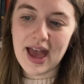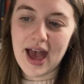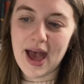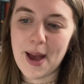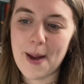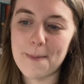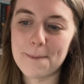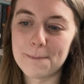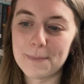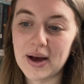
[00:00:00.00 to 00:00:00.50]

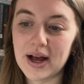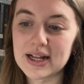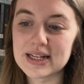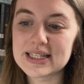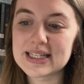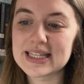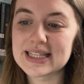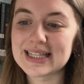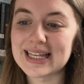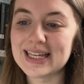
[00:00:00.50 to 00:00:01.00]
um,
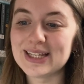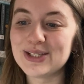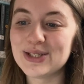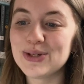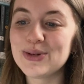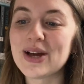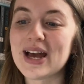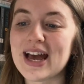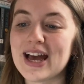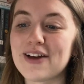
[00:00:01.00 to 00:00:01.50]
but they
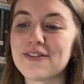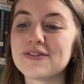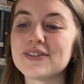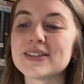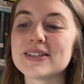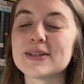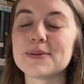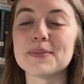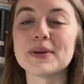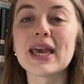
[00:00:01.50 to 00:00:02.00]
do have
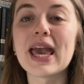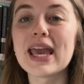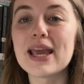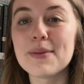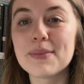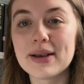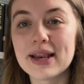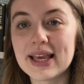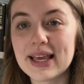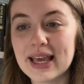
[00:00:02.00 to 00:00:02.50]
some
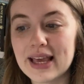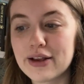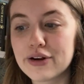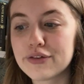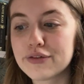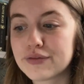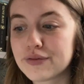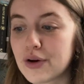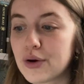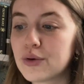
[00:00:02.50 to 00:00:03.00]
cabling
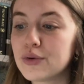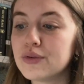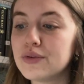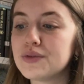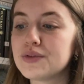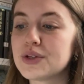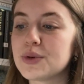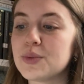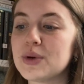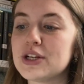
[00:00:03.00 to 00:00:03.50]

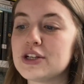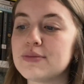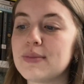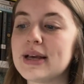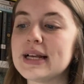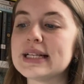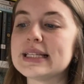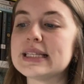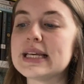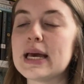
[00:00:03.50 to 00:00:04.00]
involved which
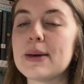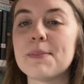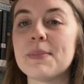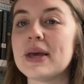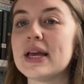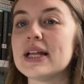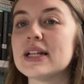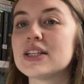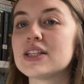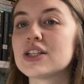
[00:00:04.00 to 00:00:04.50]
makes it a
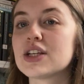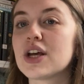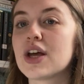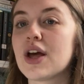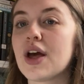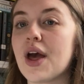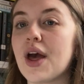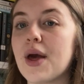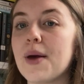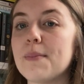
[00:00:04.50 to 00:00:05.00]
bit
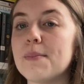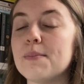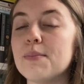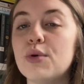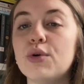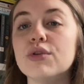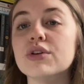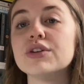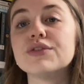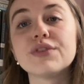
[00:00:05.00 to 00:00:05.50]
um,
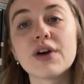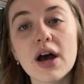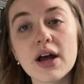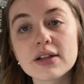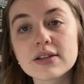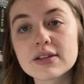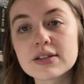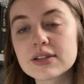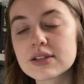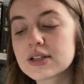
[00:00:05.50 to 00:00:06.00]
more
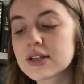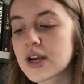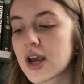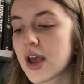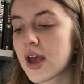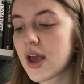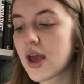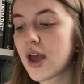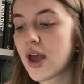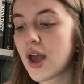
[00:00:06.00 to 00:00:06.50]
advanced
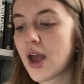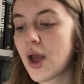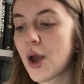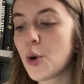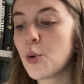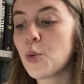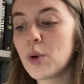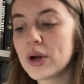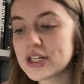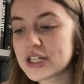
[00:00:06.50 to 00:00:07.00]

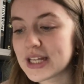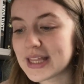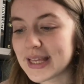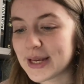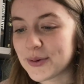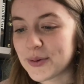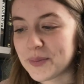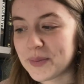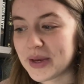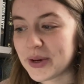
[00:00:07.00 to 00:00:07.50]
which I
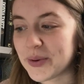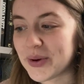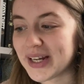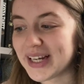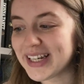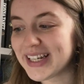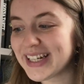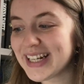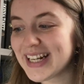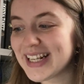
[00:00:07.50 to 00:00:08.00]
think would be quite
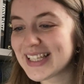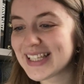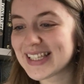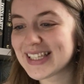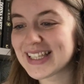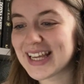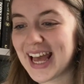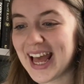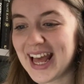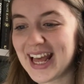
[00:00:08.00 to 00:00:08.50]

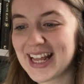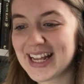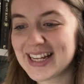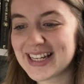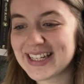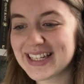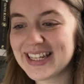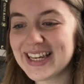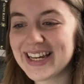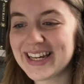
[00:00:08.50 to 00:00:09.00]
nice
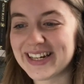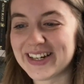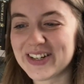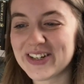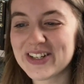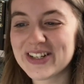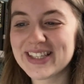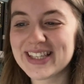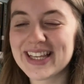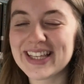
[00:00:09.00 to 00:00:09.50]
and yeah I
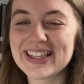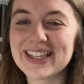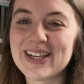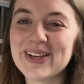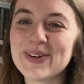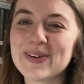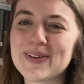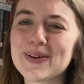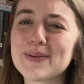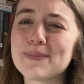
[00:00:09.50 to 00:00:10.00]
just think they
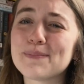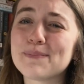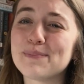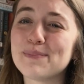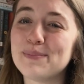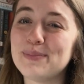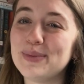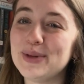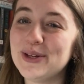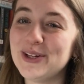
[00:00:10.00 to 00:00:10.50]
look
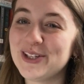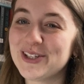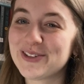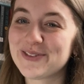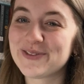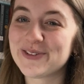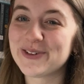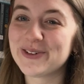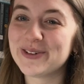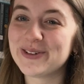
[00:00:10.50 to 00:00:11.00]

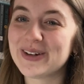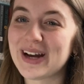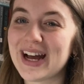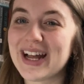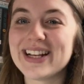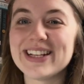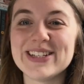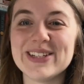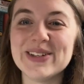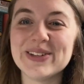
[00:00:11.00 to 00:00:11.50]
beautiful
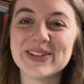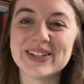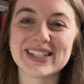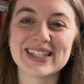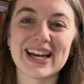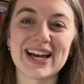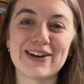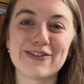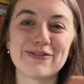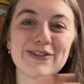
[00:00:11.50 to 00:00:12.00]
and you could
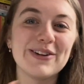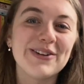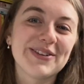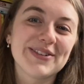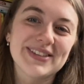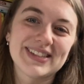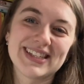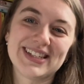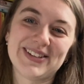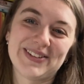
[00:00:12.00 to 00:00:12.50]
have
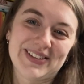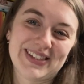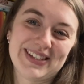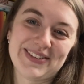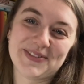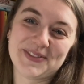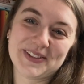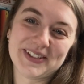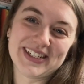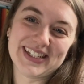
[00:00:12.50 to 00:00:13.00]
lots and lots of
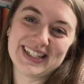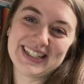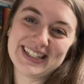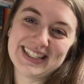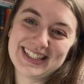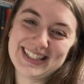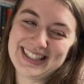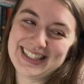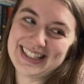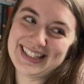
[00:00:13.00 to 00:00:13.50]
different
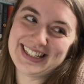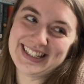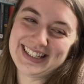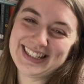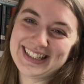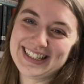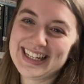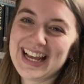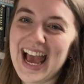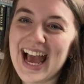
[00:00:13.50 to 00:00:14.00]
colours and
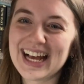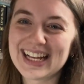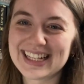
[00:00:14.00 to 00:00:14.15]
yeah